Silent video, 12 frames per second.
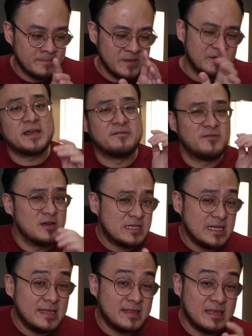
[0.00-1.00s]
Okay,
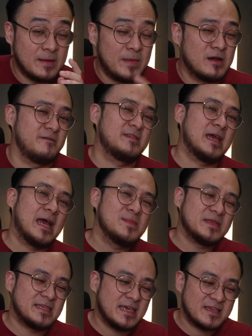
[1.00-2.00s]
firstly, the amount of time
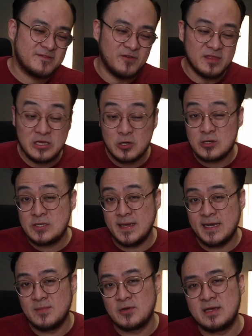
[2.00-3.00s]
it takes for the yolks to
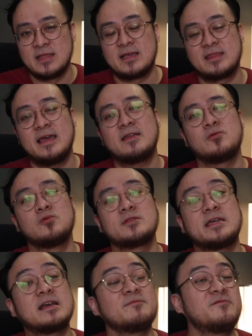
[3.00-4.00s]
end up looking like that will
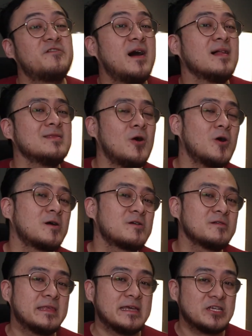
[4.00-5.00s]
take far
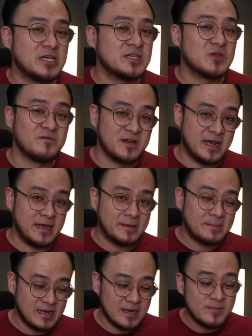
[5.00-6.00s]
longer than just overnight.
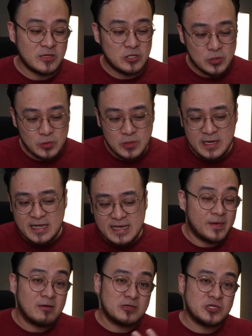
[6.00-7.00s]
And number two, the
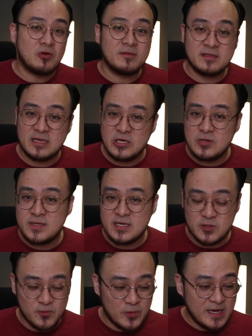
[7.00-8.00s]
amount of salt they used
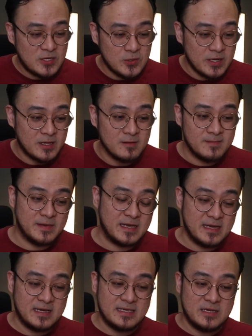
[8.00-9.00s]
is way too little
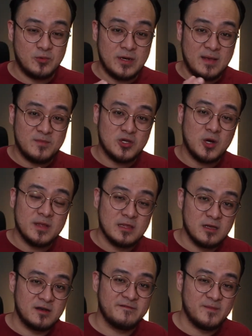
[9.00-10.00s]
because it would absorb a
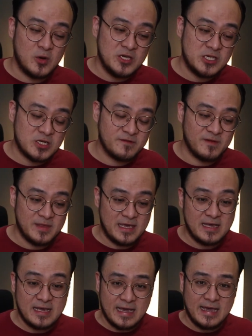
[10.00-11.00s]
lot of moisture from the
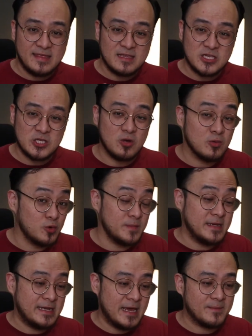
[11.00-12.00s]
egg and the salt would
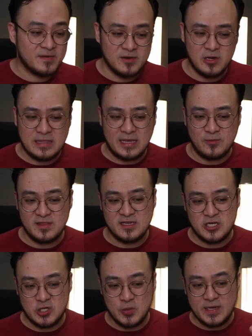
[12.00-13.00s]
be damp, not like what they're
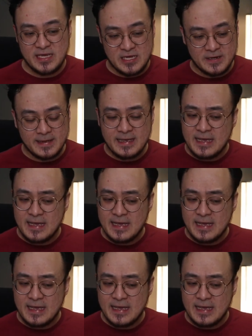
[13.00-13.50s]
showing here.